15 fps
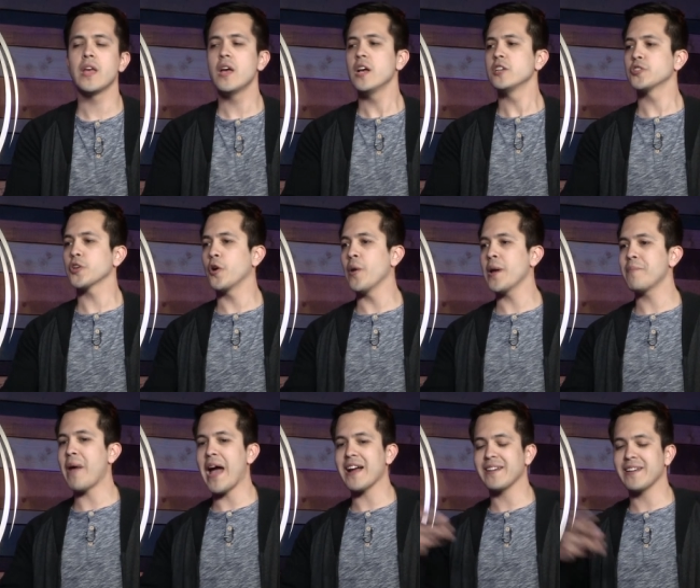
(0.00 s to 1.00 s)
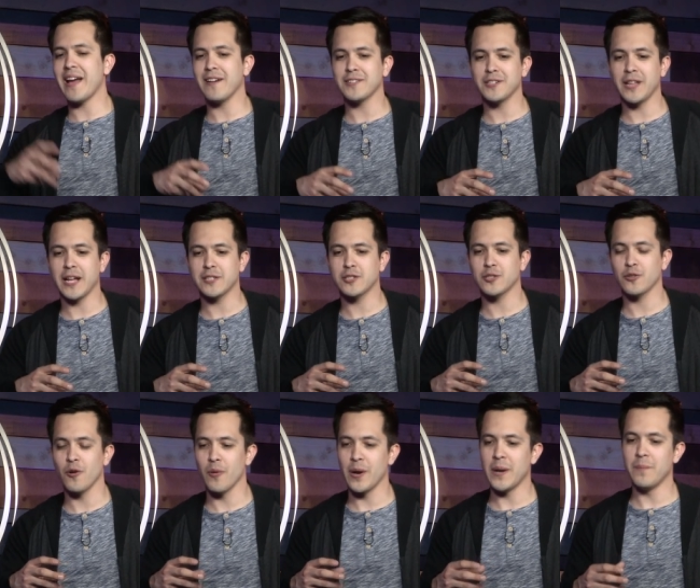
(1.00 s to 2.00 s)
So, going back now to that
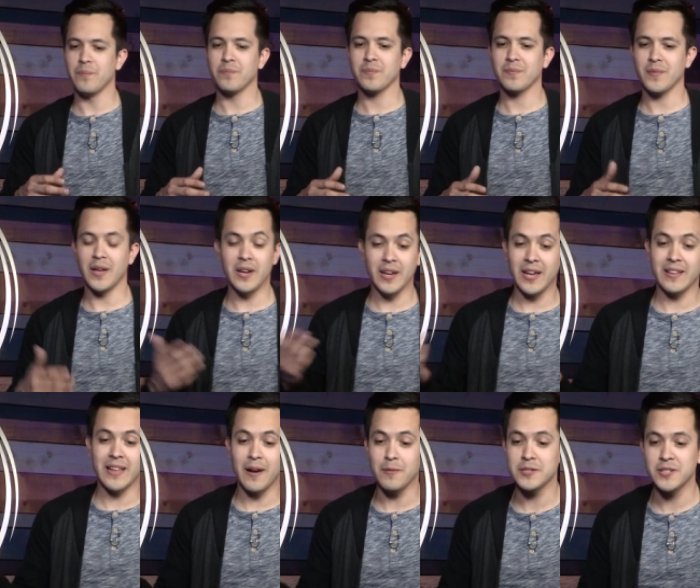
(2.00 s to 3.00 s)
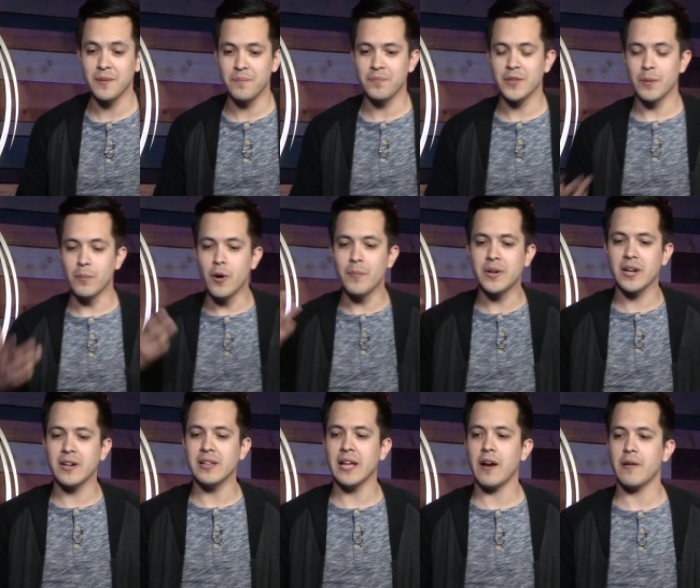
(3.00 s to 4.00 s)
story, and again, that was a moment of
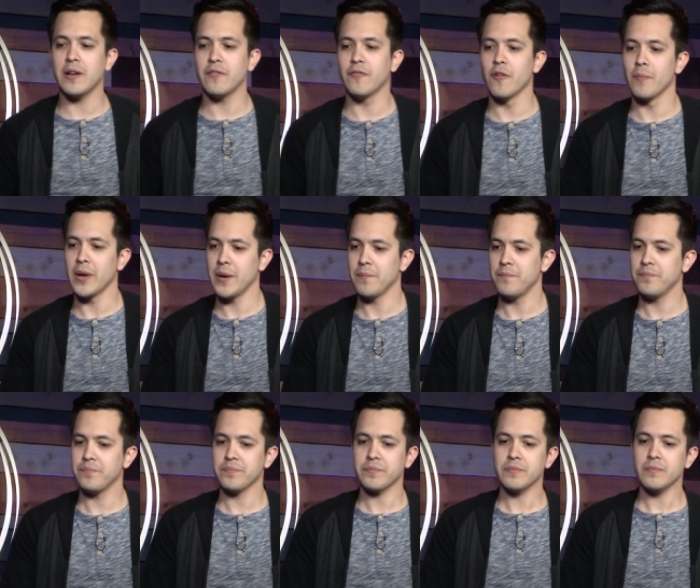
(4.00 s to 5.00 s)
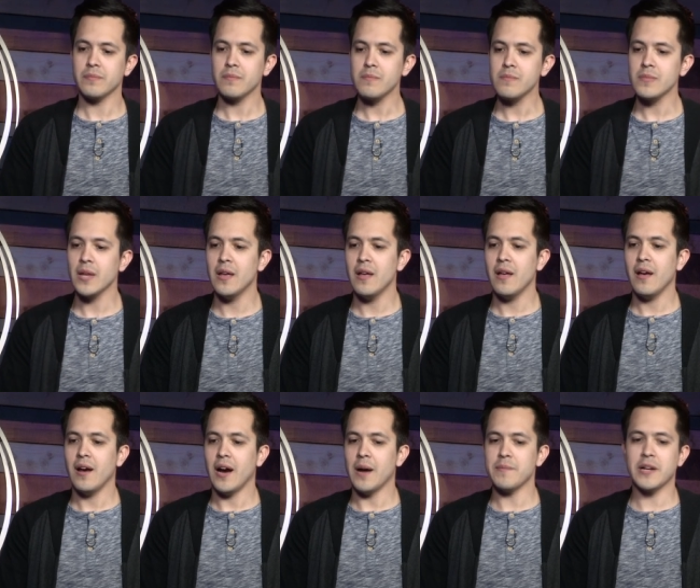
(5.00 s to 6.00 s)
clarity for me.
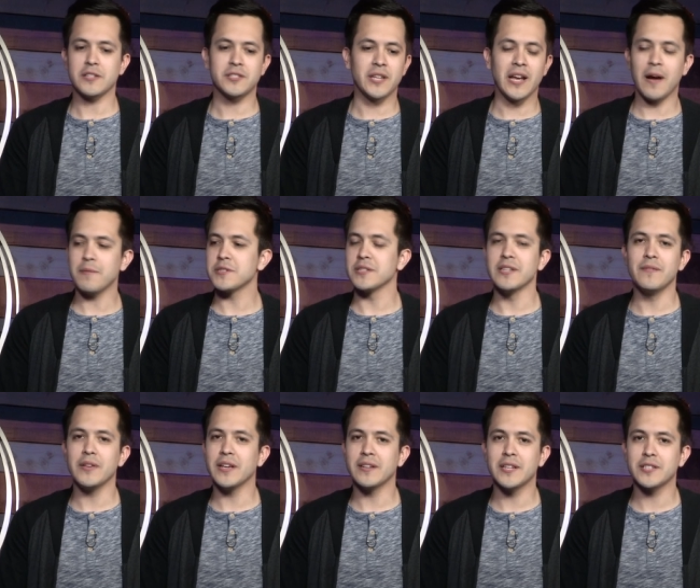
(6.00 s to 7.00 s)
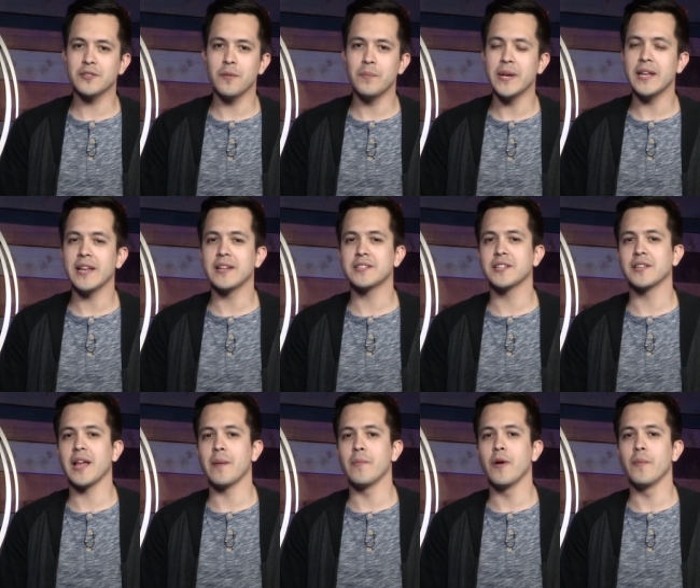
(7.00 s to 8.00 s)
I'm not saying I was living in disobedience in
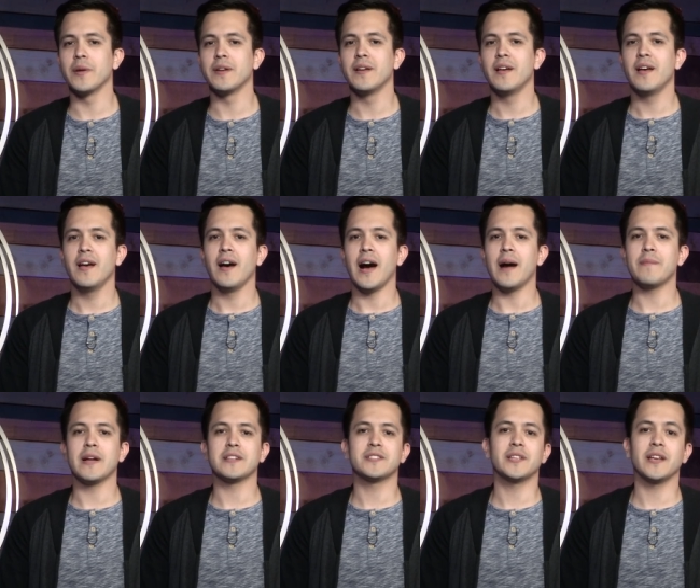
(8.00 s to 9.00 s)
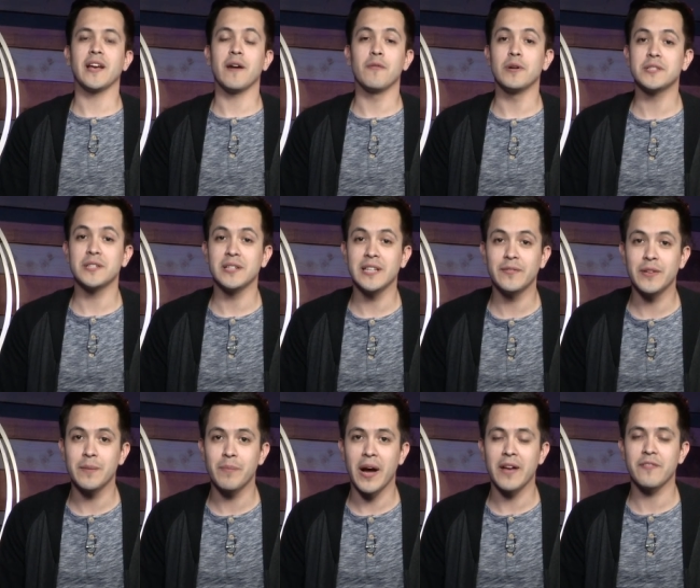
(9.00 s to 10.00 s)
that moment. I'm not saying I wasn't
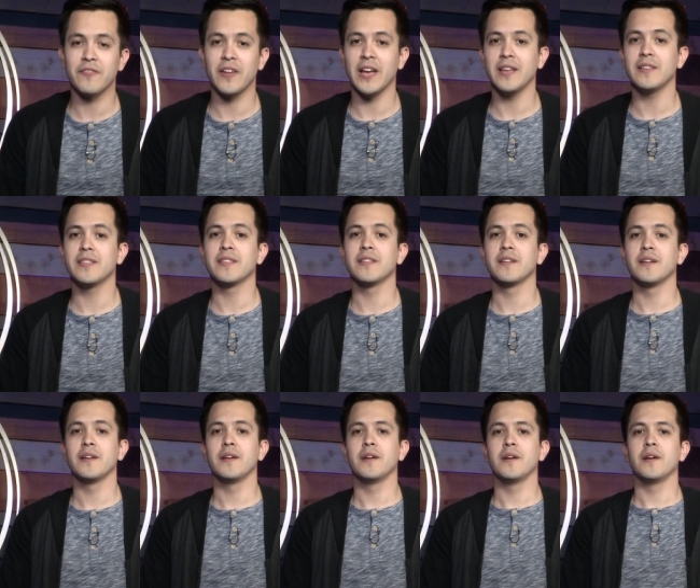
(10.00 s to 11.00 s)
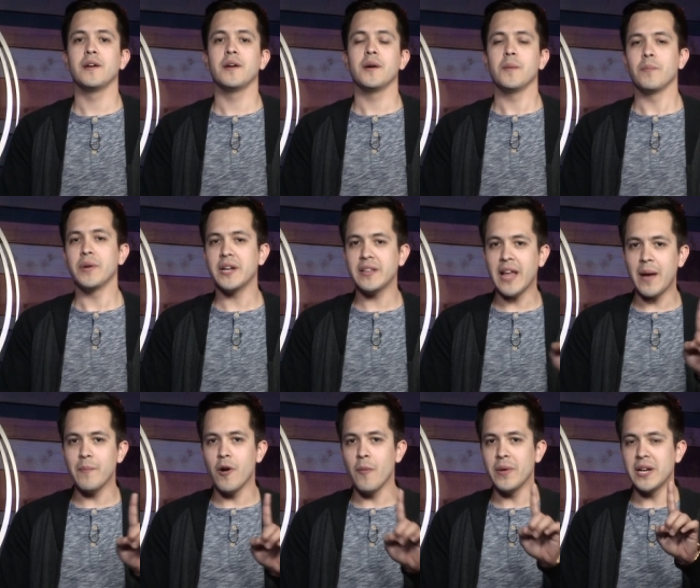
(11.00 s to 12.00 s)
living by faith. But in that
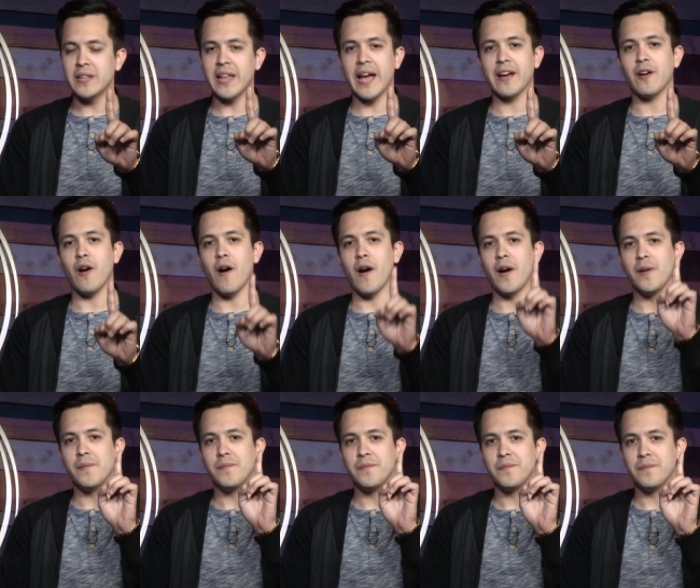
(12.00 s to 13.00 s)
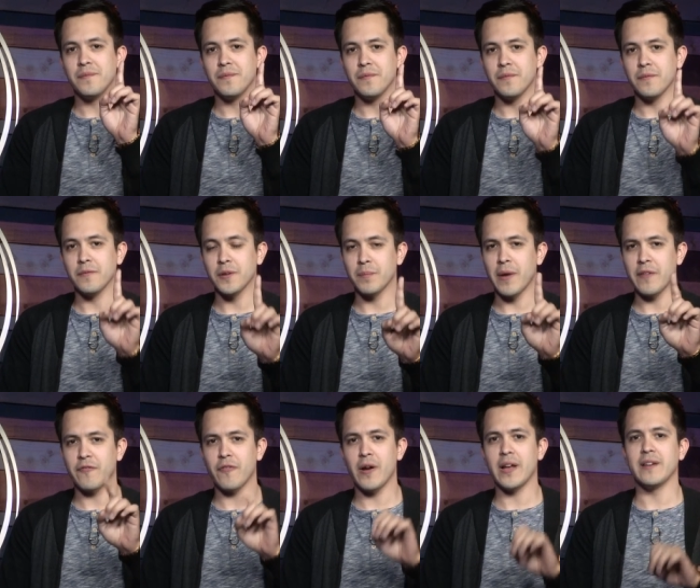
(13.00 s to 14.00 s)
moment, in that car, with my
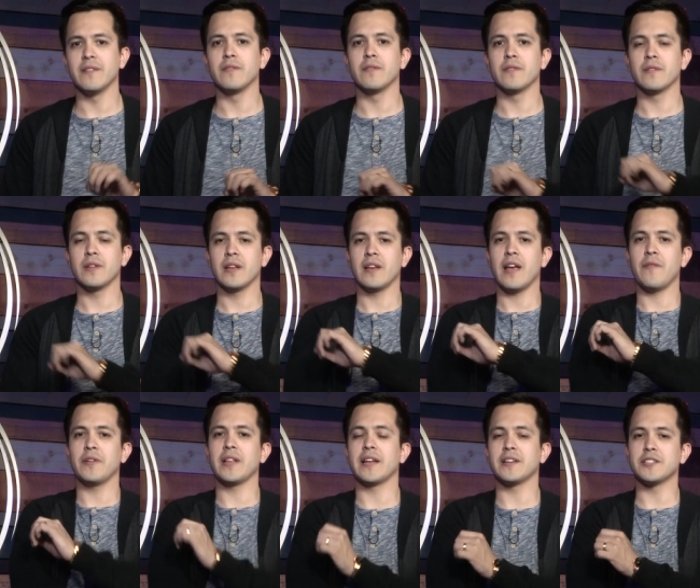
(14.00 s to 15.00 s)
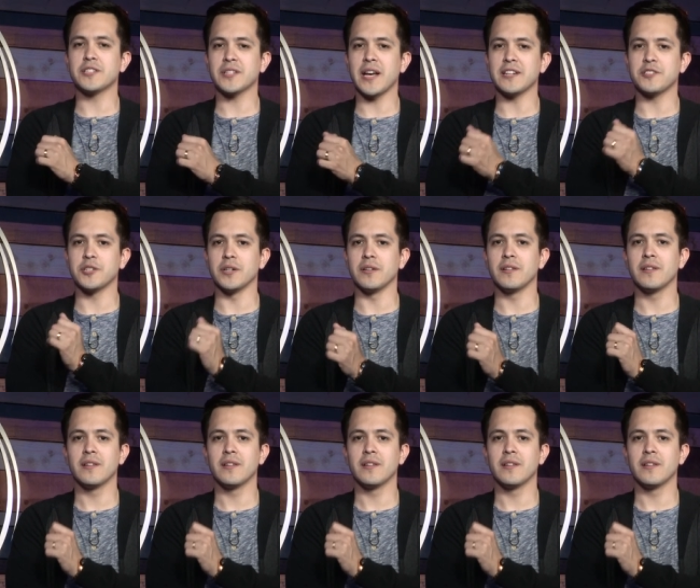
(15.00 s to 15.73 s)
friend, having that discussion,